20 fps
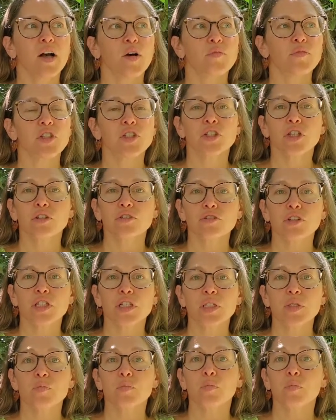the
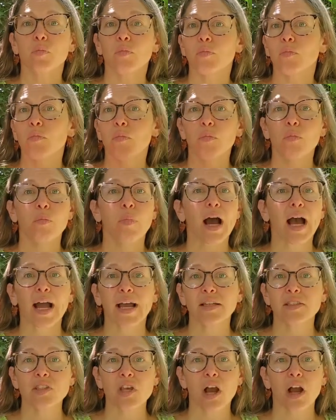children's
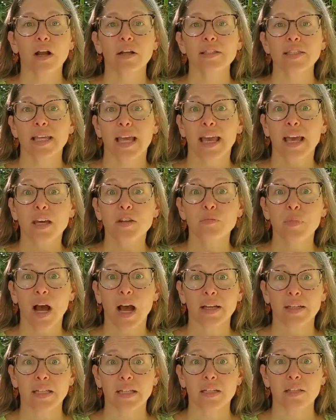minds, hearts, and
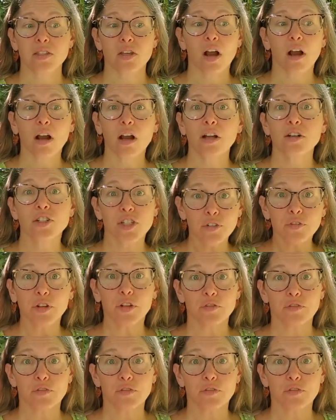bodies are different